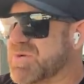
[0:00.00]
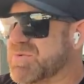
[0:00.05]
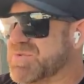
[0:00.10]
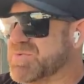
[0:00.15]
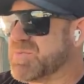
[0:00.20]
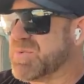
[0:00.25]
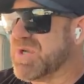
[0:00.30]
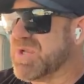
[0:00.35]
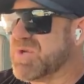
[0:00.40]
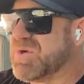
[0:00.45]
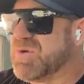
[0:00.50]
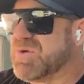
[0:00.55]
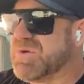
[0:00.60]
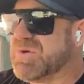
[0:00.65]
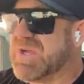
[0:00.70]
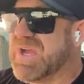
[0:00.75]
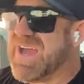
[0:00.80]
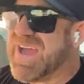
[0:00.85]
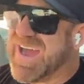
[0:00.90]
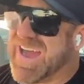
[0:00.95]
was pretty
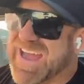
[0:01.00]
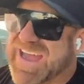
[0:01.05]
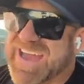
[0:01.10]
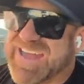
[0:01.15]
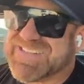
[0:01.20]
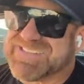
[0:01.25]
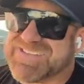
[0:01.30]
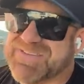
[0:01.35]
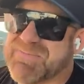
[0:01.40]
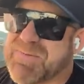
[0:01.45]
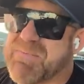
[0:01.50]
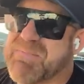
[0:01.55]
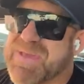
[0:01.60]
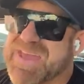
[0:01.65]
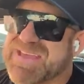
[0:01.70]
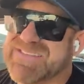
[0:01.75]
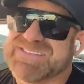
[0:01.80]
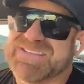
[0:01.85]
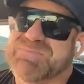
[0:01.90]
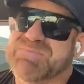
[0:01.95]
cool. I had some
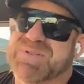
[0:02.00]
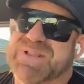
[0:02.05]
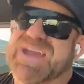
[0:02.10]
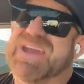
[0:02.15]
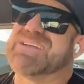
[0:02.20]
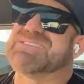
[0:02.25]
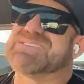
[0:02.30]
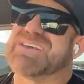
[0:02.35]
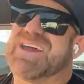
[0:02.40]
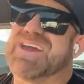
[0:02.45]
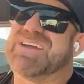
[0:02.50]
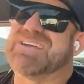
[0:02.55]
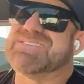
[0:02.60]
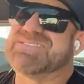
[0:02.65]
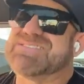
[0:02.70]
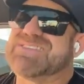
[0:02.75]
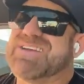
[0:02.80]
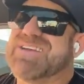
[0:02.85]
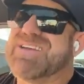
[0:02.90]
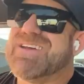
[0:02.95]
amazing plans,
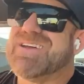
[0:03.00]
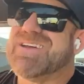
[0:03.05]
guys.